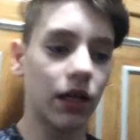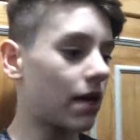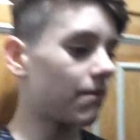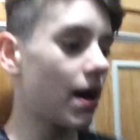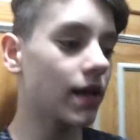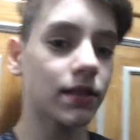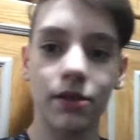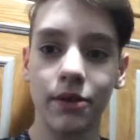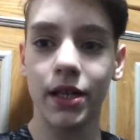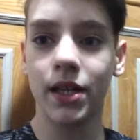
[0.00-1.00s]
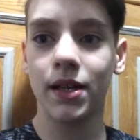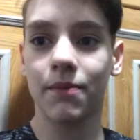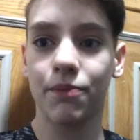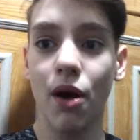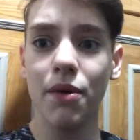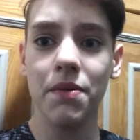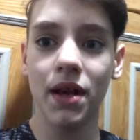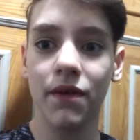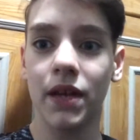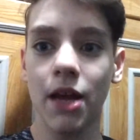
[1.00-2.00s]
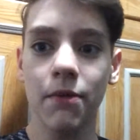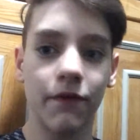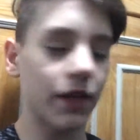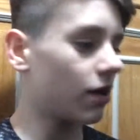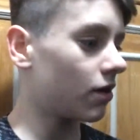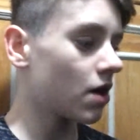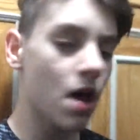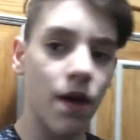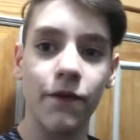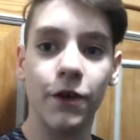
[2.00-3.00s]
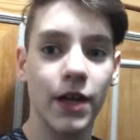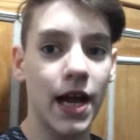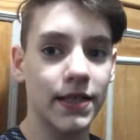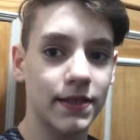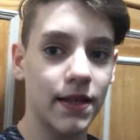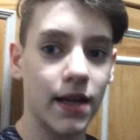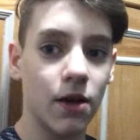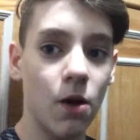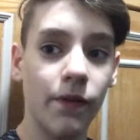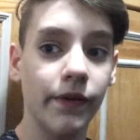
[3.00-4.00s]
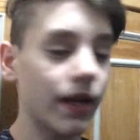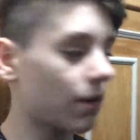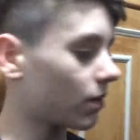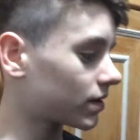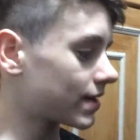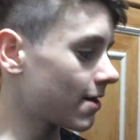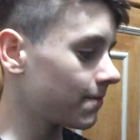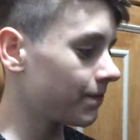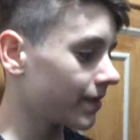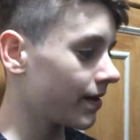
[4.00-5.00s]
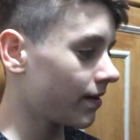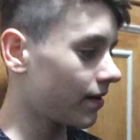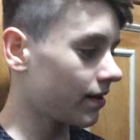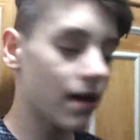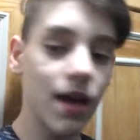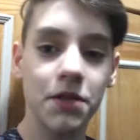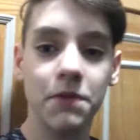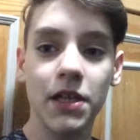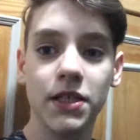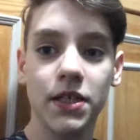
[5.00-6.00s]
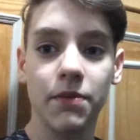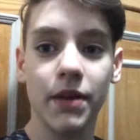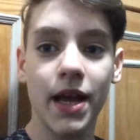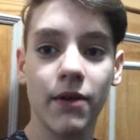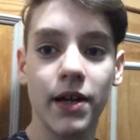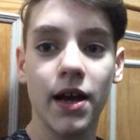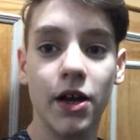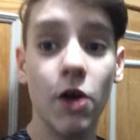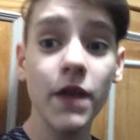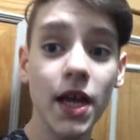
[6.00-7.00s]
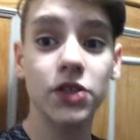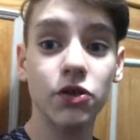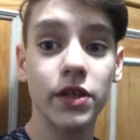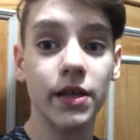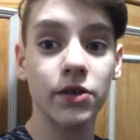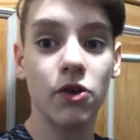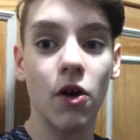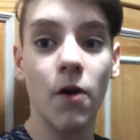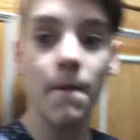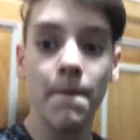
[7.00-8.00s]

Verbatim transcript: get back to it, and probably make a gaming video for you guys tonight. Hopefully that works out. And yeah, that's basically the plan right now, and I hope you guys enjoyed the intro.